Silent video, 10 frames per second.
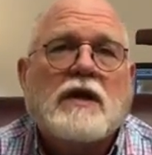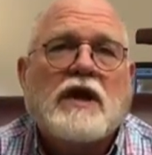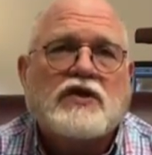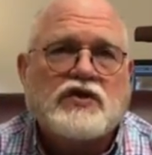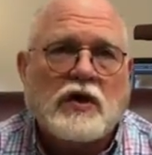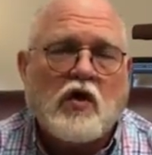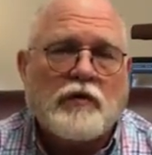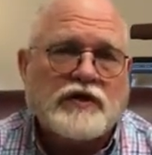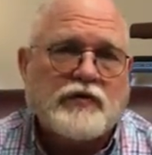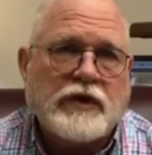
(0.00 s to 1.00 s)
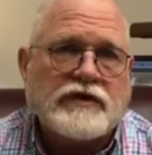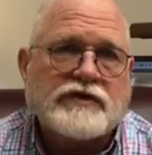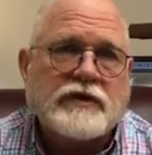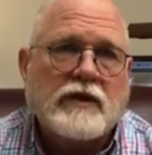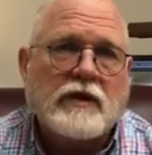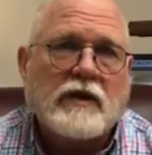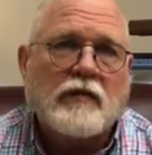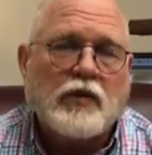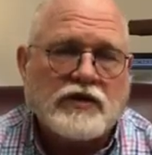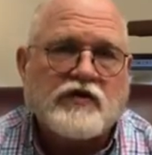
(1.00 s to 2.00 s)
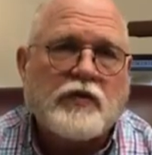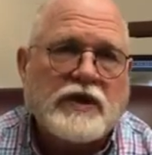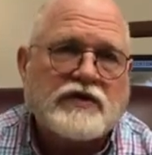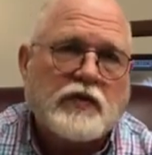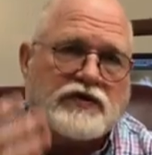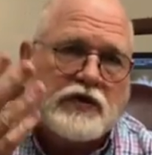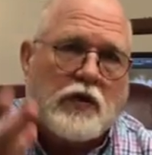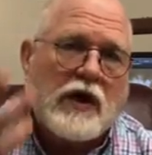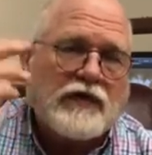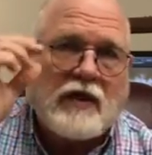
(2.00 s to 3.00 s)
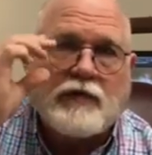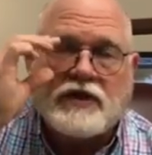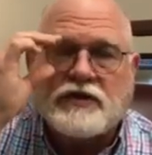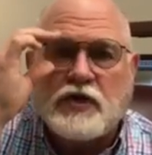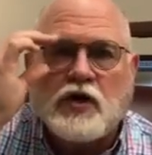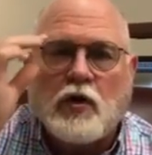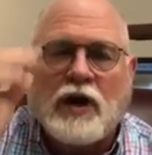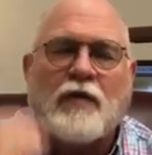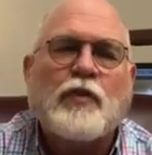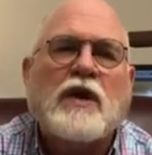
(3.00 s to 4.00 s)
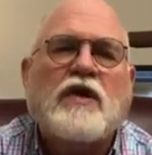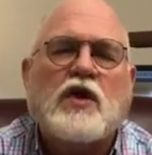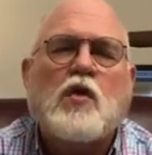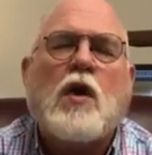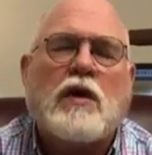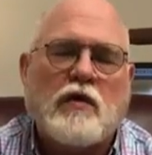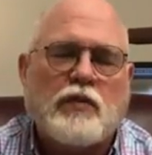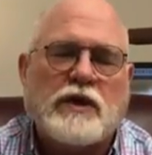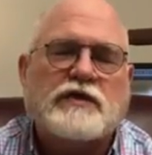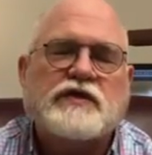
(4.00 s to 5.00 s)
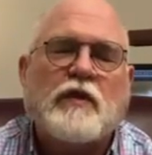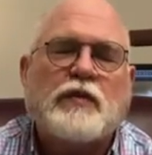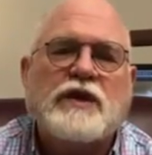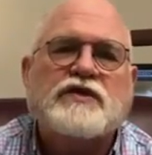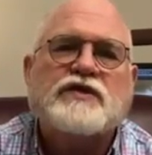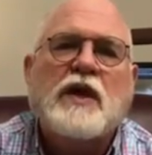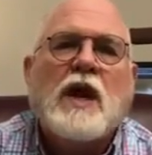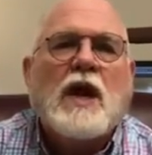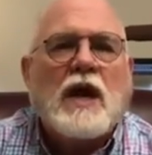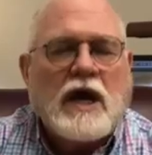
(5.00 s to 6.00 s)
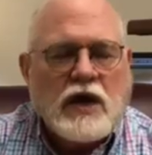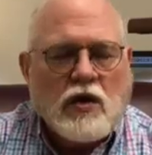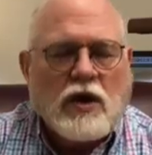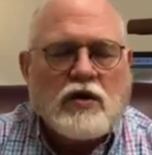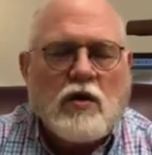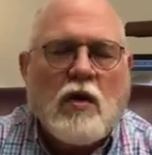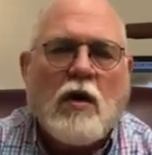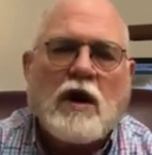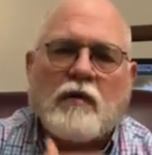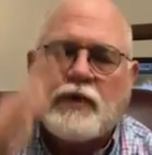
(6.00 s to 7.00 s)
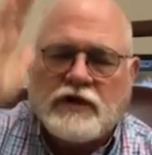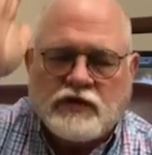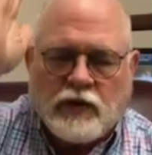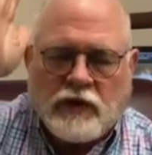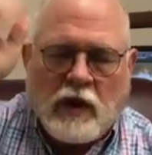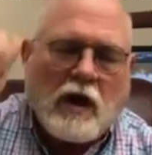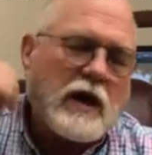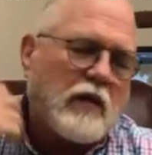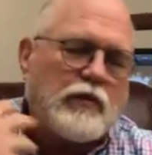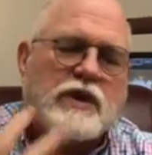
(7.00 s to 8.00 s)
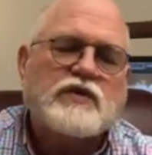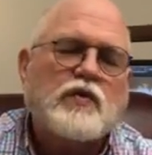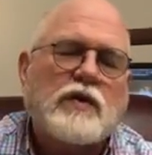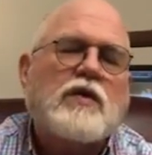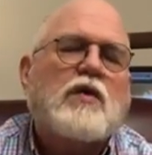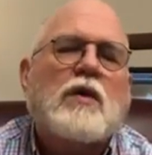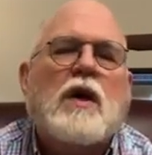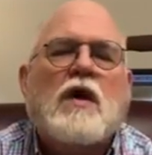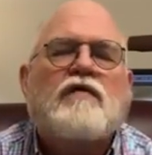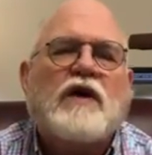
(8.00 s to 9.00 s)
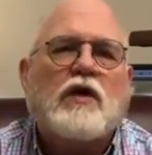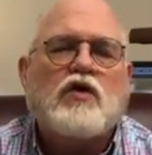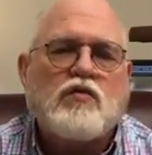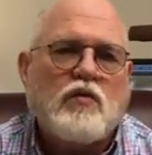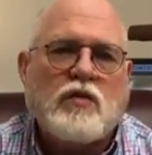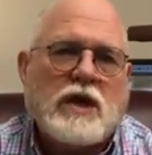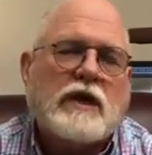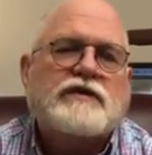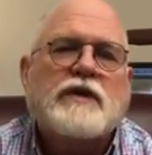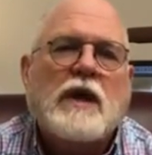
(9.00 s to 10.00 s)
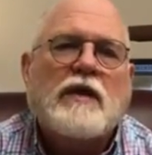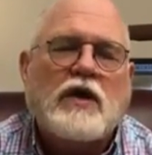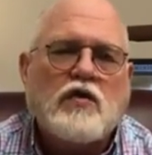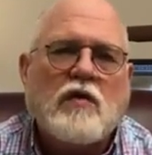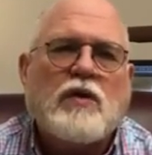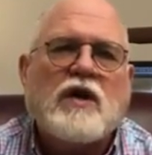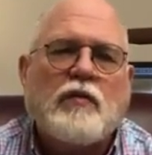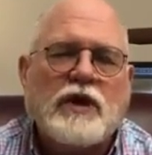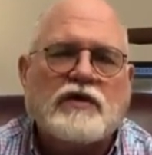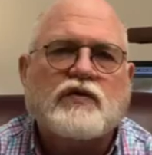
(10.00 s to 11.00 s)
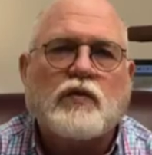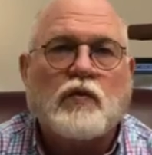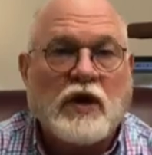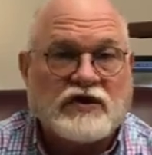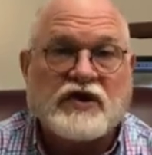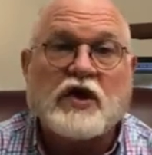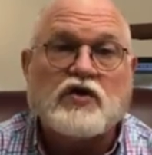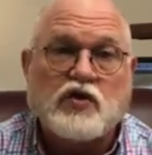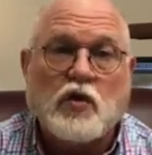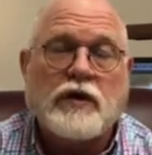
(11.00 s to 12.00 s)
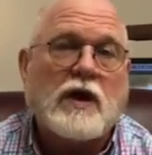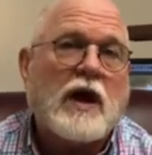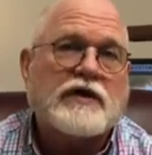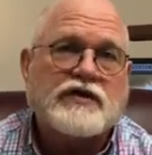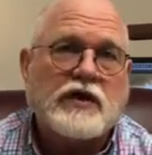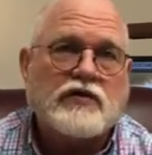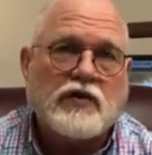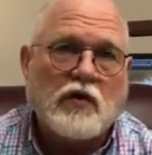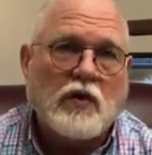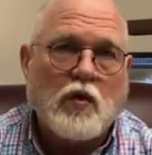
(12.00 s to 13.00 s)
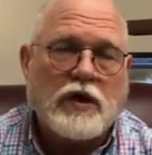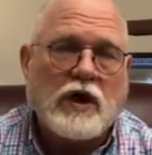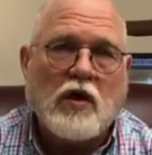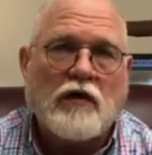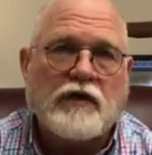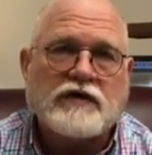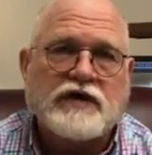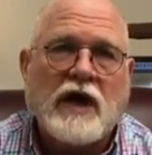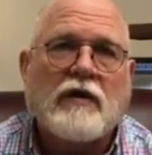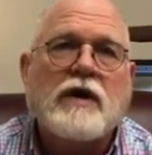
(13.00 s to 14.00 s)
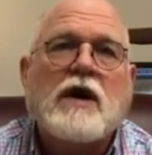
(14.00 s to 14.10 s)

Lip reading: his shalom, his peace. The Prince of Peace wants to grant that peace to you. And I pray that you are at peace here in your heart, at peace with God, at peace with your fellow human beings. You can be at peace, resting assured that God is in control and working all things out